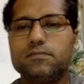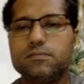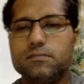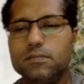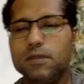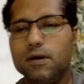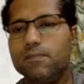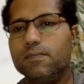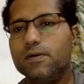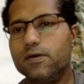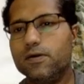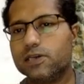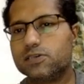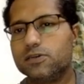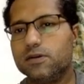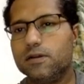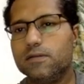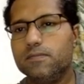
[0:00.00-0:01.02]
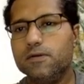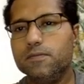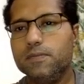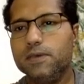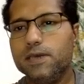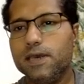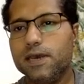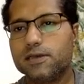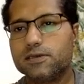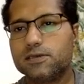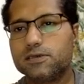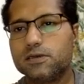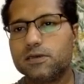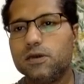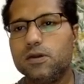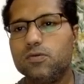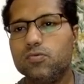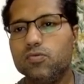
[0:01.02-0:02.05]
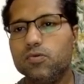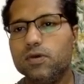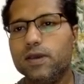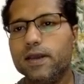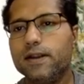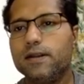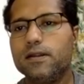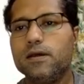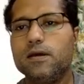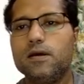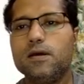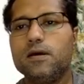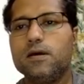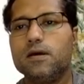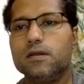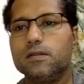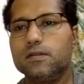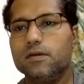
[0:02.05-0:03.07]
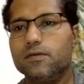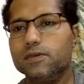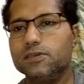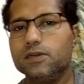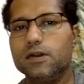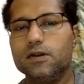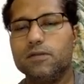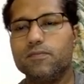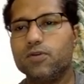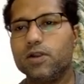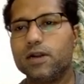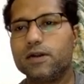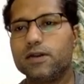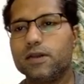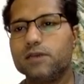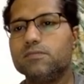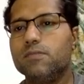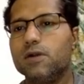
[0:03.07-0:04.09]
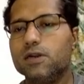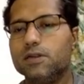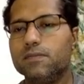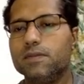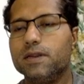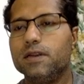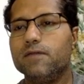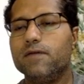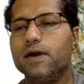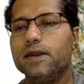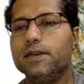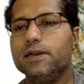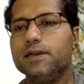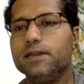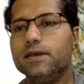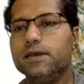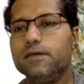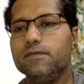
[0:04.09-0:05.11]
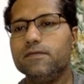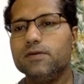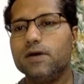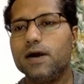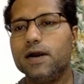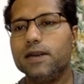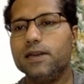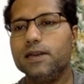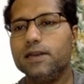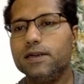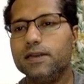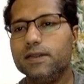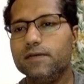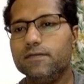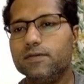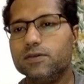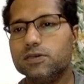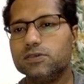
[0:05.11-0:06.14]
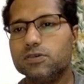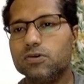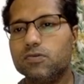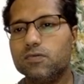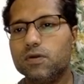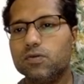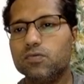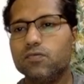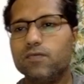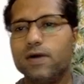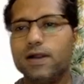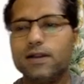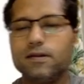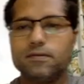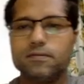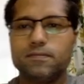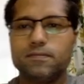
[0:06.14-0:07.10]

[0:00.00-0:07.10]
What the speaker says: number, rational number bx, to get the result product as multiplicative identity which is equal to 1.